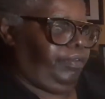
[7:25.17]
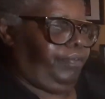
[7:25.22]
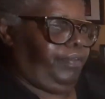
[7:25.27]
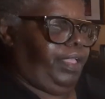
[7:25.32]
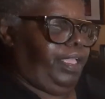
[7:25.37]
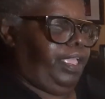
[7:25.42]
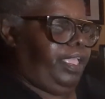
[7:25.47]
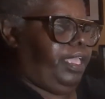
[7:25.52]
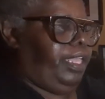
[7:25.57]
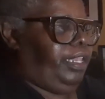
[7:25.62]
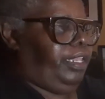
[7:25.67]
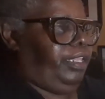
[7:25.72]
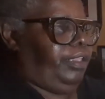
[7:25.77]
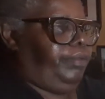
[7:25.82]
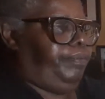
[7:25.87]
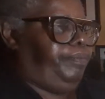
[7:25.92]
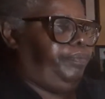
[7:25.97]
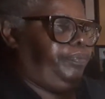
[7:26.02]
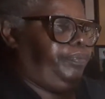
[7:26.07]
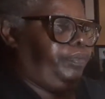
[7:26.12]
If I had
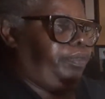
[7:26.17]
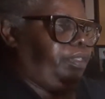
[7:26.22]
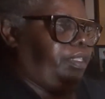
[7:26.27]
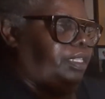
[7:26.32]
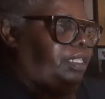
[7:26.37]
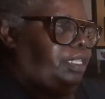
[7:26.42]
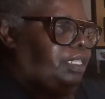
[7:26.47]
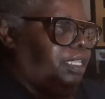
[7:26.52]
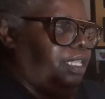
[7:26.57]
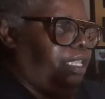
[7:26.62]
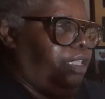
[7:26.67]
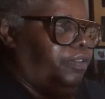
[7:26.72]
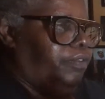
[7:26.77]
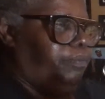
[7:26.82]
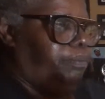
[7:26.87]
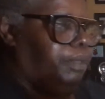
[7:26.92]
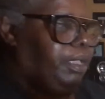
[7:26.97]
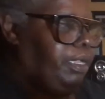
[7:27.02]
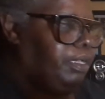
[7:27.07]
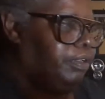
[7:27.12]
my